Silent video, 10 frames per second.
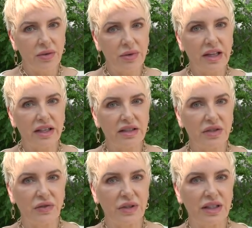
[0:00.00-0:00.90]
Well, that's
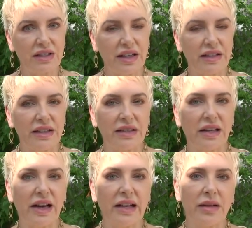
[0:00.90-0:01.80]
it for the Daily
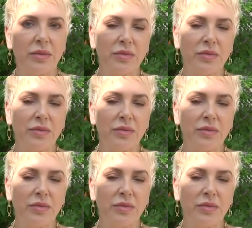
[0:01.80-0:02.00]
Light.